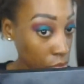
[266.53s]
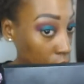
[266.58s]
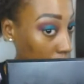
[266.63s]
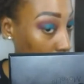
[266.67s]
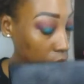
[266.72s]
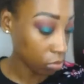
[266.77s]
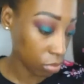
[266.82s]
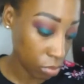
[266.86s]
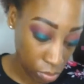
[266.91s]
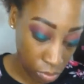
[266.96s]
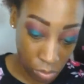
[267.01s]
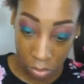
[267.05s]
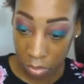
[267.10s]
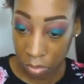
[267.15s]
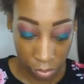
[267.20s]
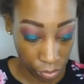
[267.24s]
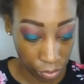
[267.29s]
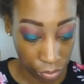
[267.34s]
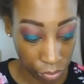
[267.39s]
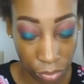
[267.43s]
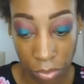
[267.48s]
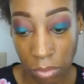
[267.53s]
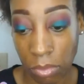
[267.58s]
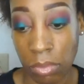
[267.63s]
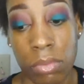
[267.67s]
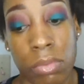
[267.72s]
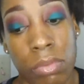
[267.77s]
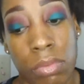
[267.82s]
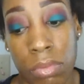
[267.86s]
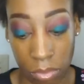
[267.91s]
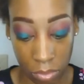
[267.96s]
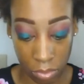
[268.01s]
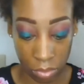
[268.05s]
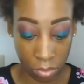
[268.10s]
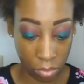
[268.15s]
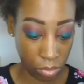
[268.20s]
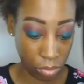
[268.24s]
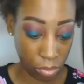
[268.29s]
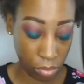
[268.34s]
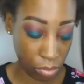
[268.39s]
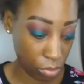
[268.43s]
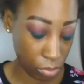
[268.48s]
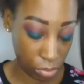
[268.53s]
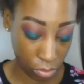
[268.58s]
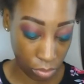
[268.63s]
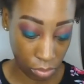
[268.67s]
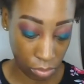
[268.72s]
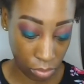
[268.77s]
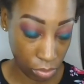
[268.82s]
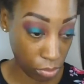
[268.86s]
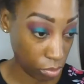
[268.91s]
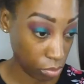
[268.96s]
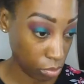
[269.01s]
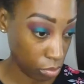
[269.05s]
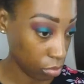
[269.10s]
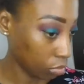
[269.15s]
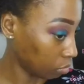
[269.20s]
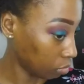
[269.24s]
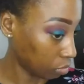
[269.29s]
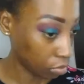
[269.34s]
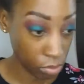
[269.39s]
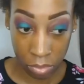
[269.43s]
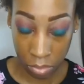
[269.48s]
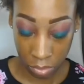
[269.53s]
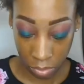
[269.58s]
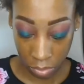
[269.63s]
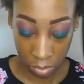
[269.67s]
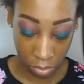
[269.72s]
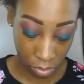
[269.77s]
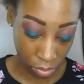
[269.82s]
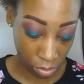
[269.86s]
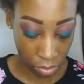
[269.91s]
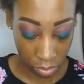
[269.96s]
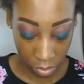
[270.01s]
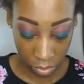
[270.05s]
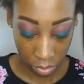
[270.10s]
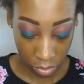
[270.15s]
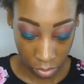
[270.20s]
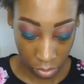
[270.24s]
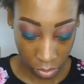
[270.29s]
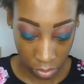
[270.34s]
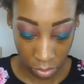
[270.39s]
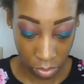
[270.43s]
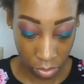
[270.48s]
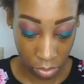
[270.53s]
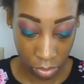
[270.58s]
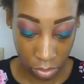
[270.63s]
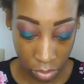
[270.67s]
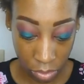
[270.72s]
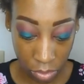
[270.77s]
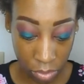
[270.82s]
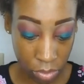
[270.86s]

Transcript: So I'm just patting that and blending that in with my finger, as opposed to